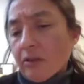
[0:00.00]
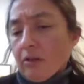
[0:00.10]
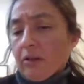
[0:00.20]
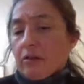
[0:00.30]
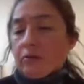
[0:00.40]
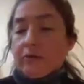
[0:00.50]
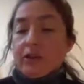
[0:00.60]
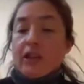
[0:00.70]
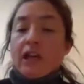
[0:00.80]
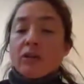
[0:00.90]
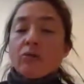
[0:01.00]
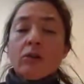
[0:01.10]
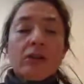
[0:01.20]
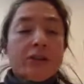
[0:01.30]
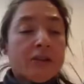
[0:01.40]
are of very high
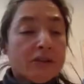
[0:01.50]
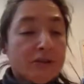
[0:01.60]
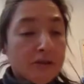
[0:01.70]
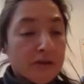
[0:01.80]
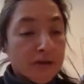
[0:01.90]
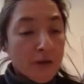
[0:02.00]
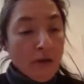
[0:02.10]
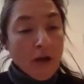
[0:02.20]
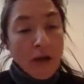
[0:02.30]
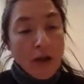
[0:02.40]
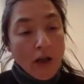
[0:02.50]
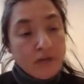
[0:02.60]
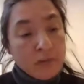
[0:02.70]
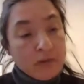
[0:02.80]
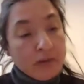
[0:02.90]
quality, as you saw
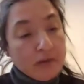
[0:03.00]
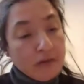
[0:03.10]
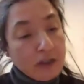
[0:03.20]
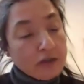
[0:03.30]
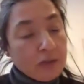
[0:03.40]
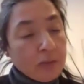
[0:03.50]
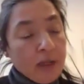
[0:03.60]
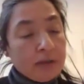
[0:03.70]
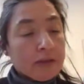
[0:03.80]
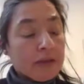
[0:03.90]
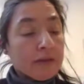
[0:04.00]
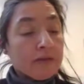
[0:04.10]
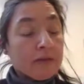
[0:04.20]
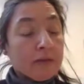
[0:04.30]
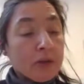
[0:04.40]
from the diffraction pattern
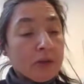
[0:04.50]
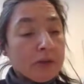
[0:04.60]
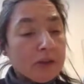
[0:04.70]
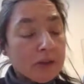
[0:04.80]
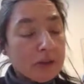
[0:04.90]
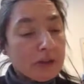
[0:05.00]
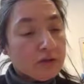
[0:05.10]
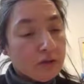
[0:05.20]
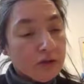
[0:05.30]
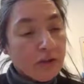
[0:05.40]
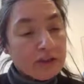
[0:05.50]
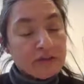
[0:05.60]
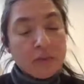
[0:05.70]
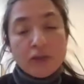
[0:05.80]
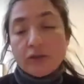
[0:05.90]
from the
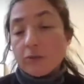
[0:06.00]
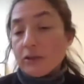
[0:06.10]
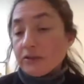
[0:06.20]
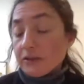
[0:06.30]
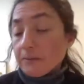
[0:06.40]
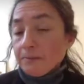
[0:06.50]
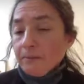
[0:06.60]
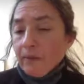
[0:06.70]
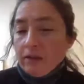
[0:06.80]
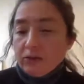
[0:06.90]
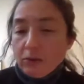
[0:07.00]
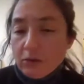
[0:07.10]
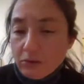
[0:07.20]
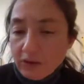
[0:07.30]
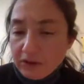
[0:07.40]
GVAX measurements. So we
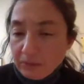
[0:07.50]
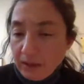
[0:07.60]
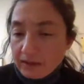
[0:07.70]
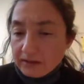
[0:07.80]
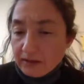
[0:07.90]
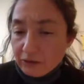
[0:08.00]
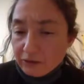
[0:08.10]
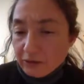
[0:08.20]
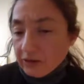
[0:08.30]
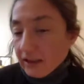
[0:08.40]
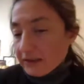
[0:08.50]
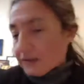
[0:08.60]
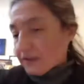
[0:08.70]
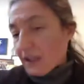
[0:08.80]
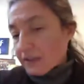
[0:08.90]
would expect, and also the
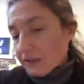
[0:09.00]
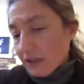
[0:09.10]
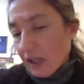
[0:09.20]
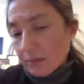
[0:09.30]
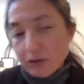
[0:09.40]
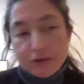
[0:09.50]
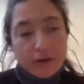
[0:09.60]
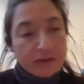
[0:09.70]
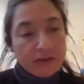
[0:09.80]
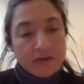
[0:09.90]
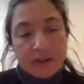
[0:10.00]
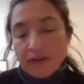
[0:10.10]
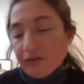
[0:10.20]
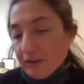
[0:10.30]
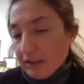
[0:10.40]
SEM shows a very
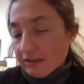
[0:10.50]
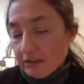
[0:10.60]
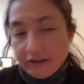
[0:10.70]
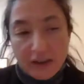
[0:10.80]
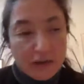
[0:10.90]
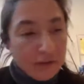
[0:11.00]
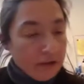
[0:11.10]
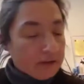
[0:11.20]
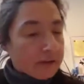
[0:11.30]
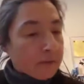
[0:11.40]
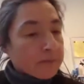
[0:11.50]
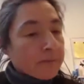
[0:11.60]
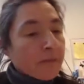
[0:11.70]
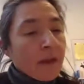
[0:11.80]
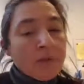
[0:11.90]
flat surface,
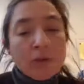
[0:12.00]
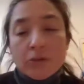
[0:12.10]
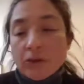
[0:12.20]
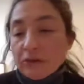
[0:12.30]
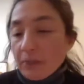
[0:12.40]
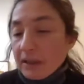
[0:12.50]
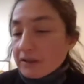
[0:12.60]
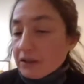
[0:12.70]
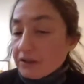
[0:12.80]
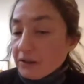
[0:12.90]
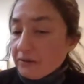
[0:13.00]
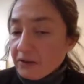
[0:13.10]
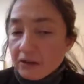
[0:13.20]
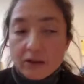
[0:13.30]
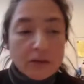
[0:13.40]
we would expect
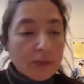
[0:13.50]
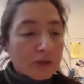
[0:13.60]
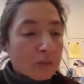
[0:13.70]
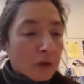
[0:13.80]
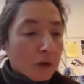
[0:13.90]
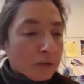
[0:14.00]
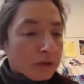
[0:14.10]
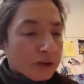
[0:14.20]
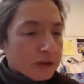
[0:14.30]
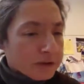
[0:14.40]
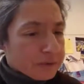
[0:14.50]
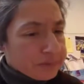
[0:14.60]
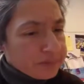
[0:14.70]
something much more homogeneous.